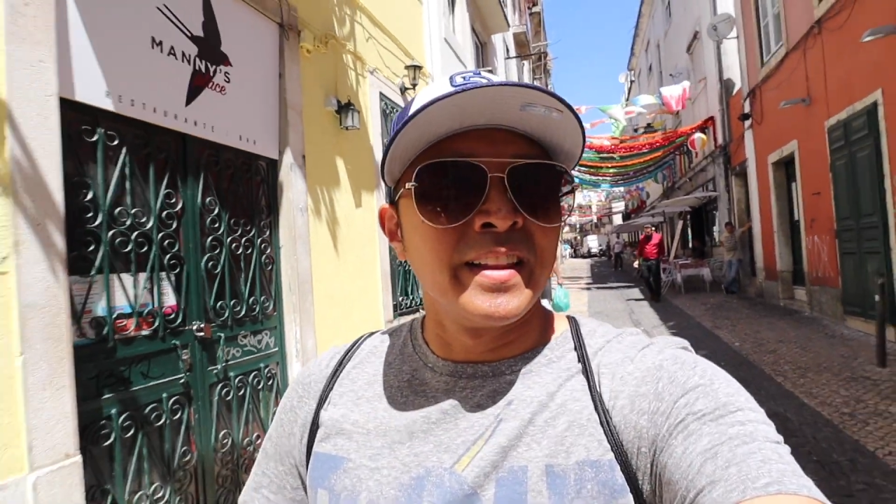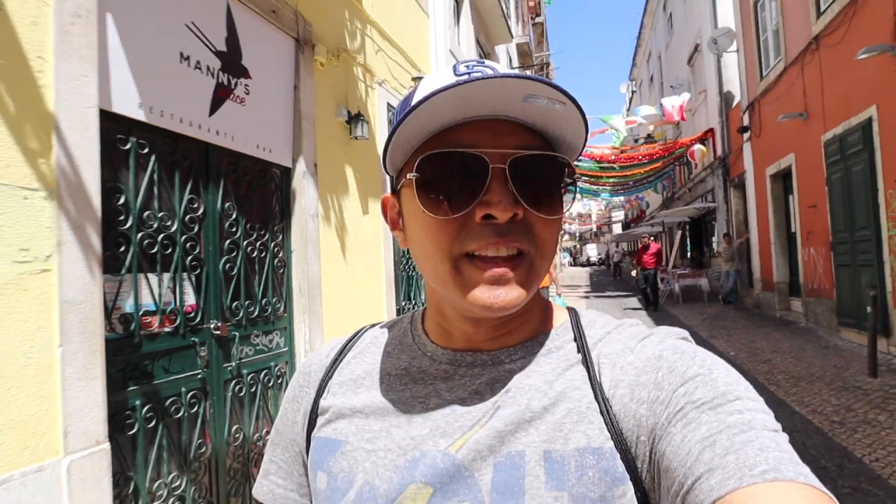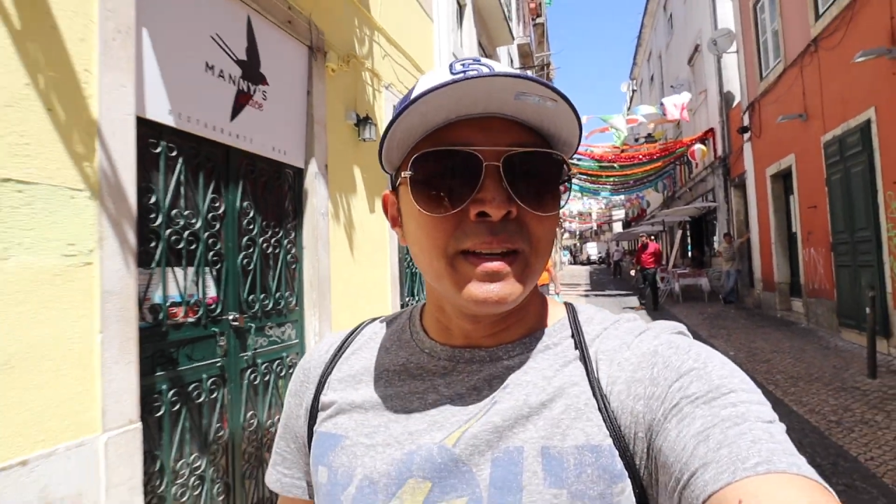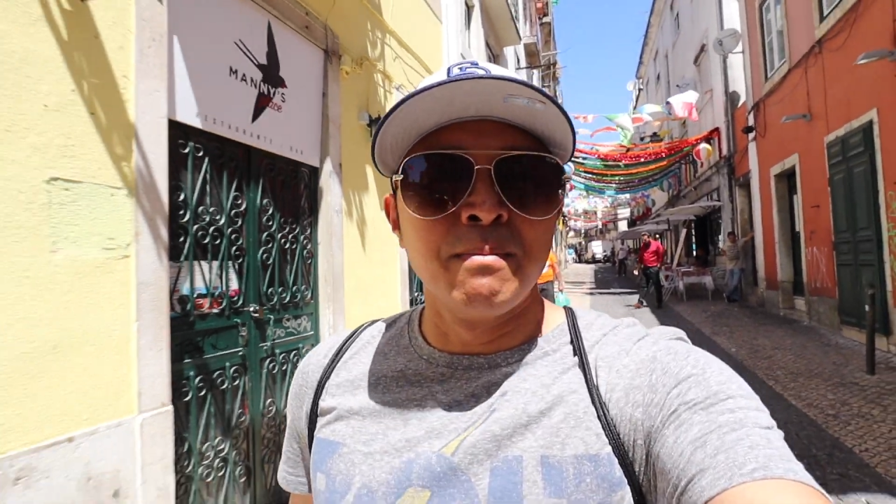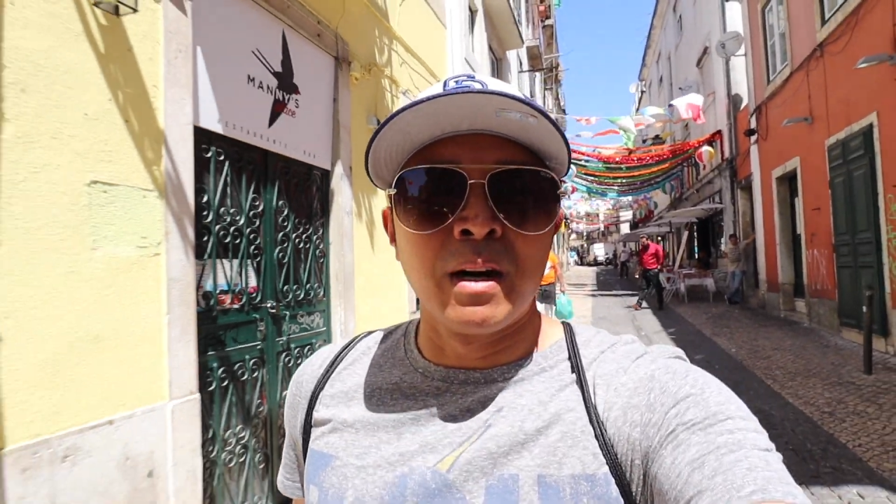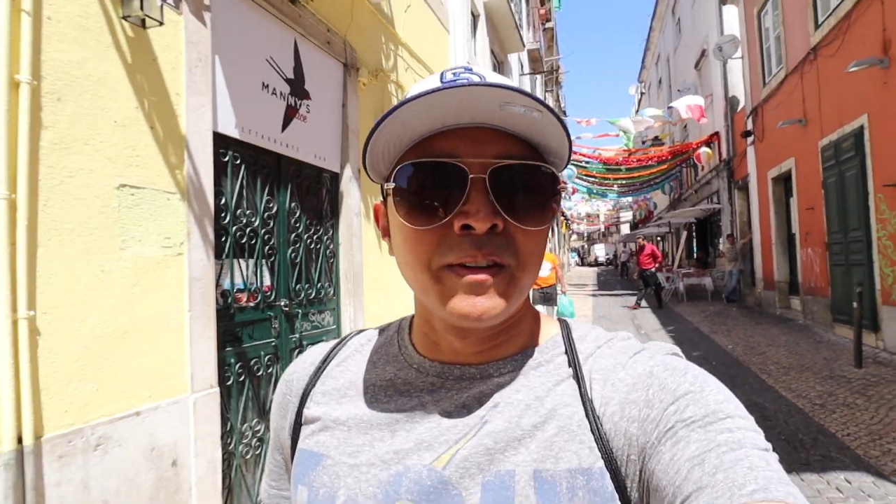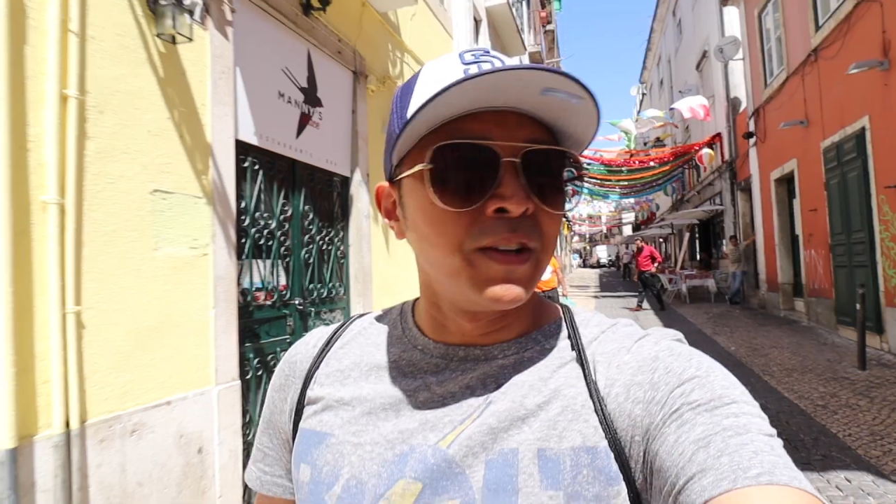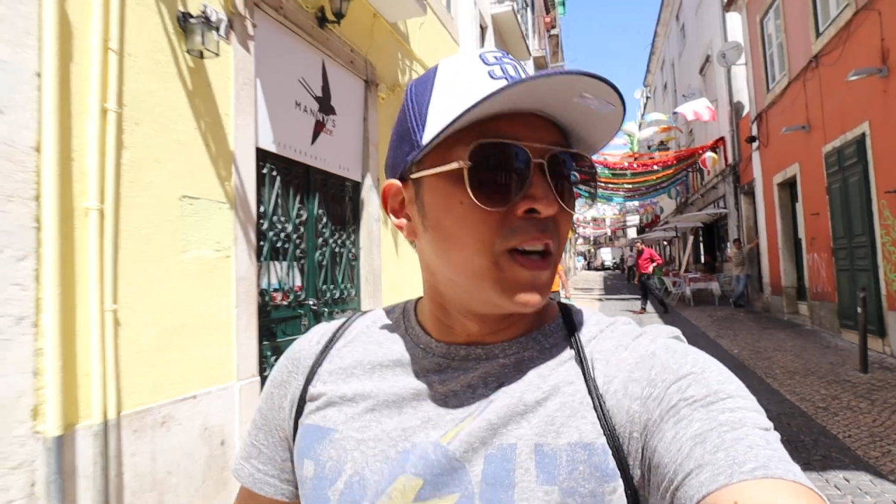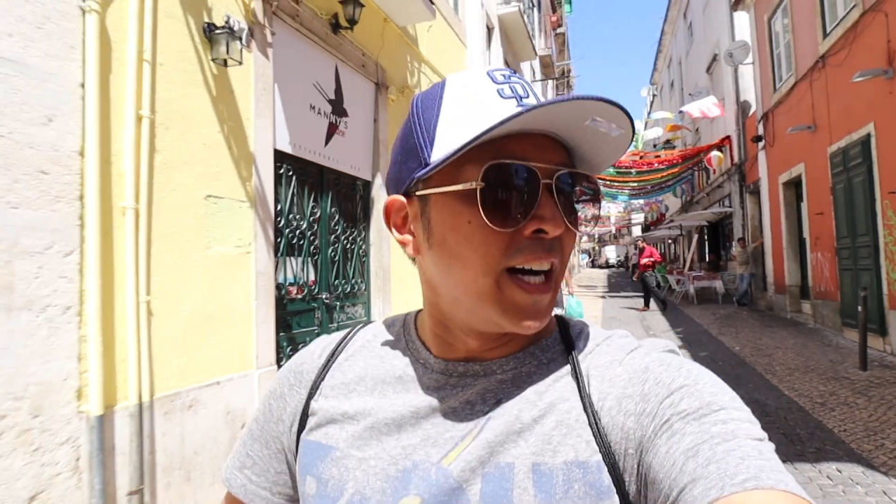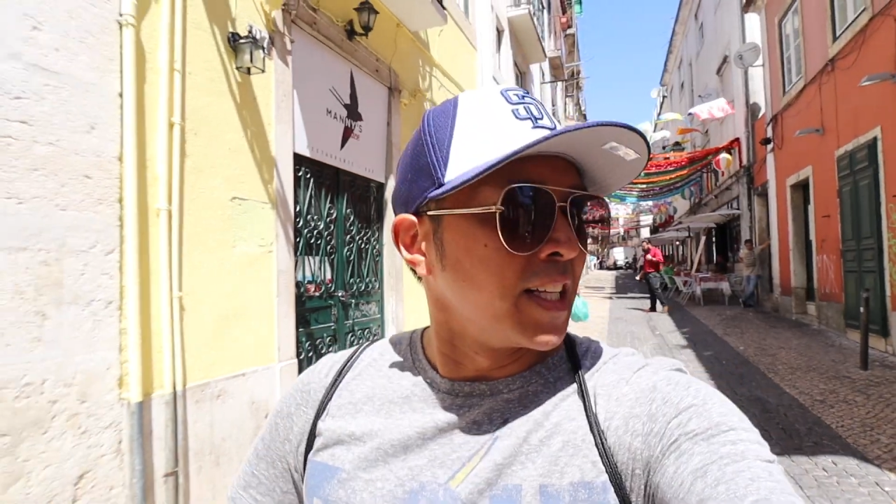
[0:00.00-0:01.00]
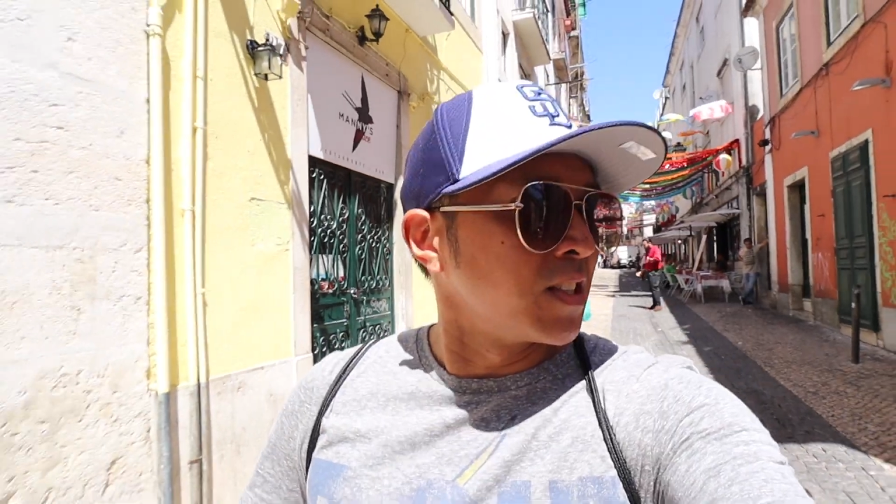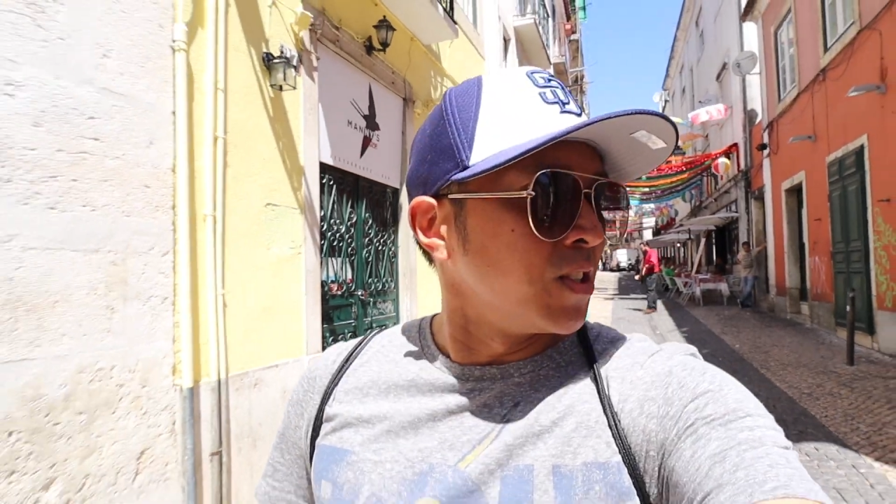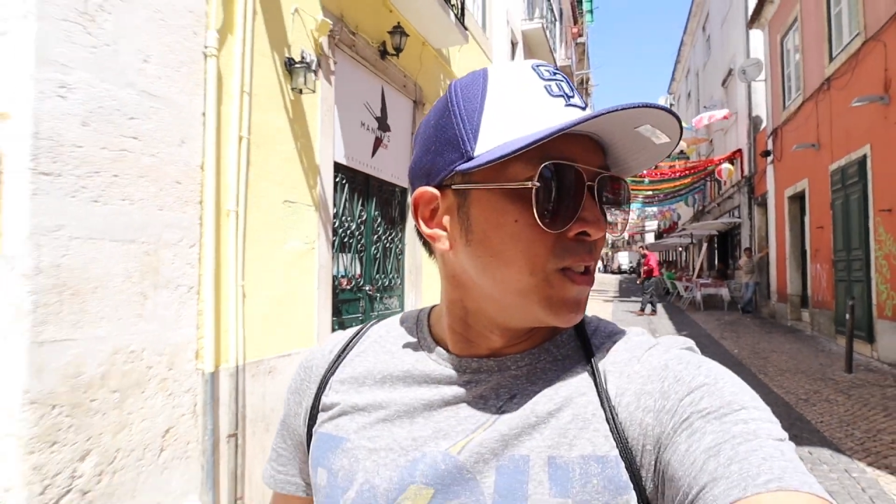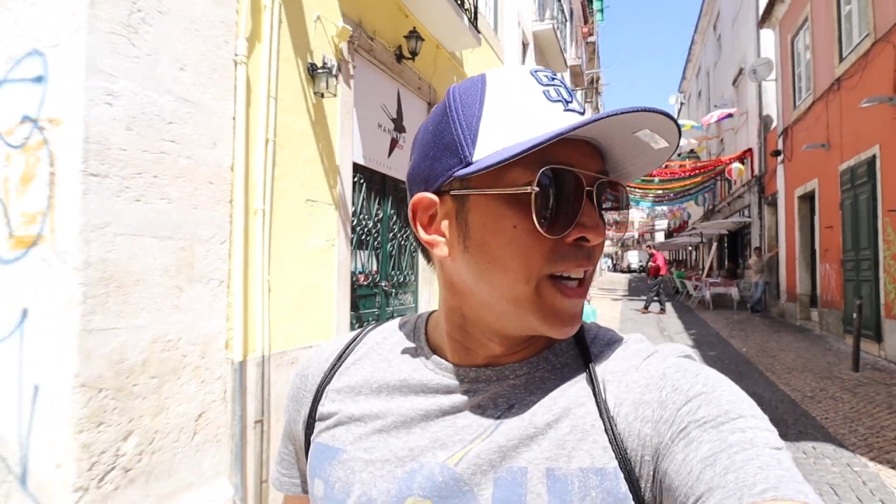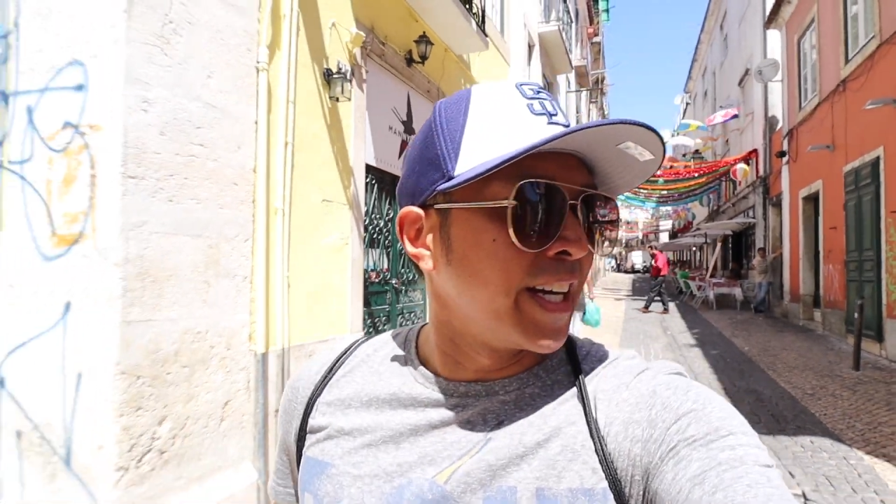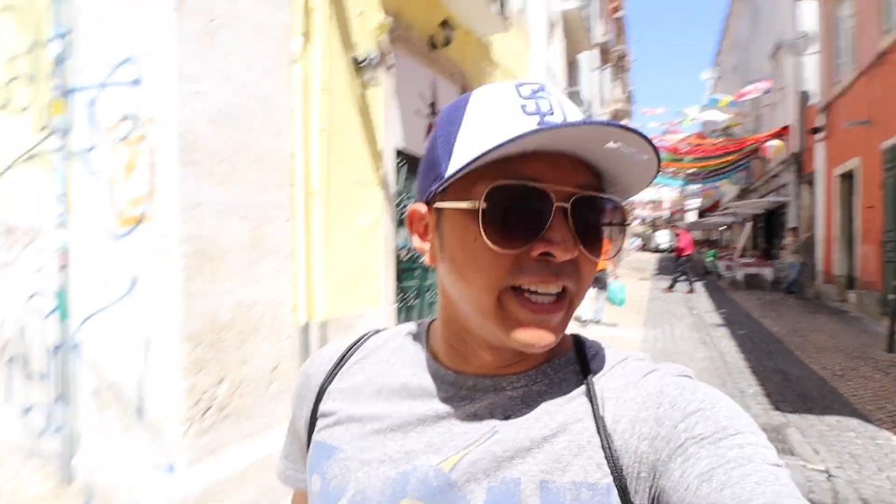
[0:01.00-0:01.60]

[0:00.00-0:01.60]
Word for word: the Bairro Alto right